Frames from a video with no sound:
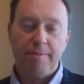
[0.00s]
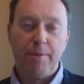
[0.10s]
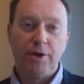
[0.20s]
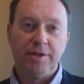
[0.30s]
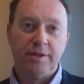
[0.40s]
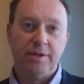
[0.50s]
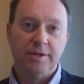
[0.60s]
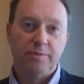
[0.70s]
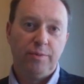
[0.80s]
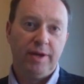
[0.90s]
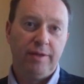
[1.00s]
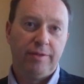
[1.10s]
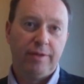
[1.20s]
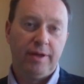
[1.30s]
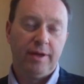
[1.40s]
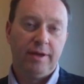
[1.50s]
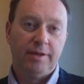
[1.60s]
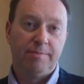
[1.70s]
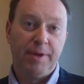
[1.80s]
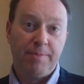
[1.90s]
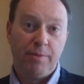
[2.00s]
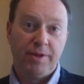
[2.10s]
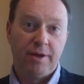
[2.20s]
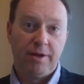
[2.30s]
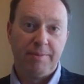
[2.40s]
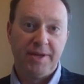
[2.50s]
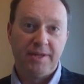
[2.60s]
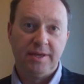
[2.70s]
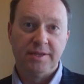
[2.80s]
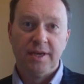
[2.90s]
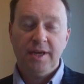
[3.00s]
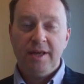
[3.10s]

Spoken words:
monitors with people with diabetes.